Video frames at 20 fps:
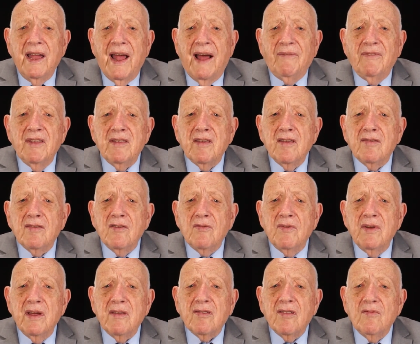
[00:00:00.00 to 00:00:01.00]
And this is the
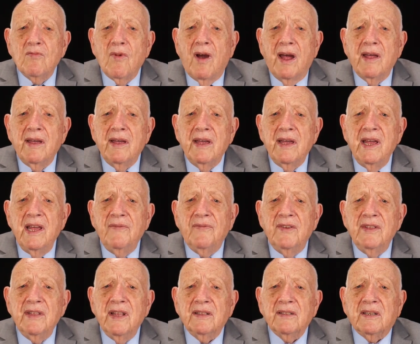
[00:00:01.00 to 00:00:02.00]
reason why
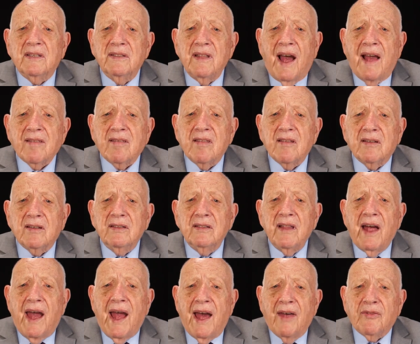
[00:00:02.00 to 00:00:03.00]
even in
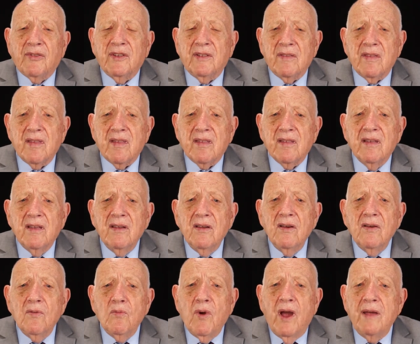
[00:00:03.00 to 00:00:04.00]
classical Athens,
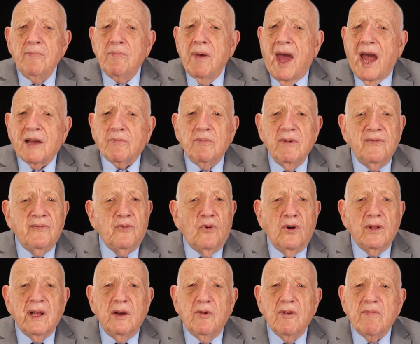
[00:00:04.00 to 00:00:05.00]
way back
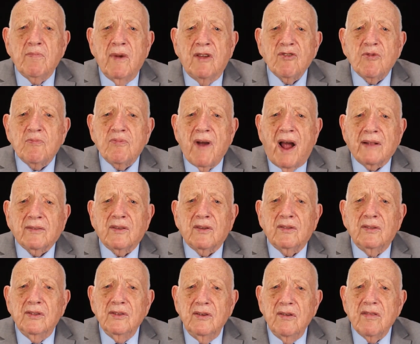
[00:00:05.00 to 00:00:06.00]
before there was much
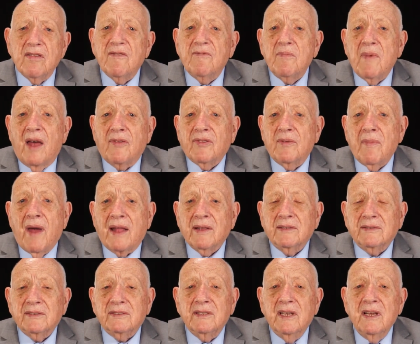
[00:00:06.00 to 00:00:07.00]
practical use of
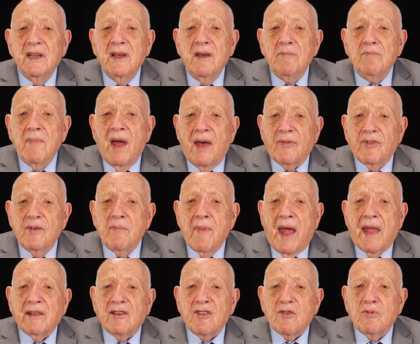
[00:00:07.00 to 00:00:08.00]
mathematics,
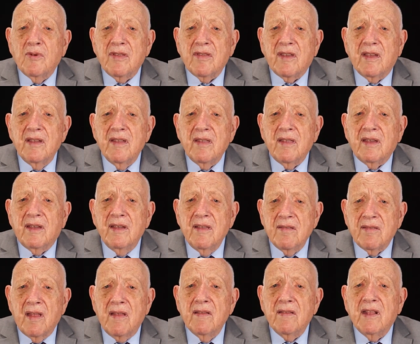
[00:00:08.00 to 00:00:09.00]
mathematics was
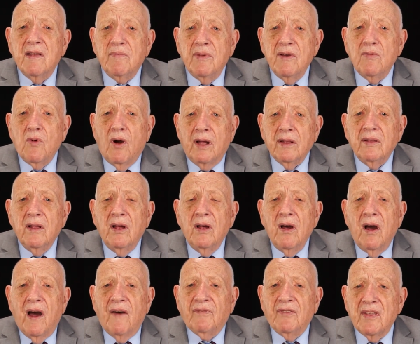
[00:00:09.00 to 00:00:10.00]
considered to be one
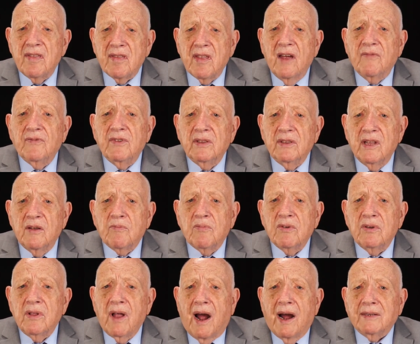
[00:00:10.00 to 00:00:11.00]
of the 7
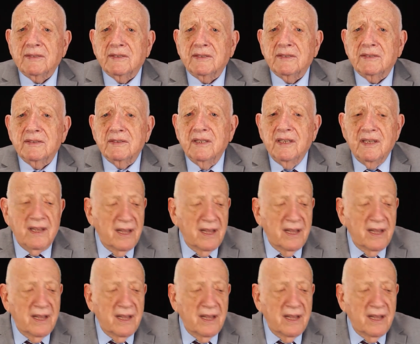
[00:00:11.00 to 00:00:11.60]
liberal arts.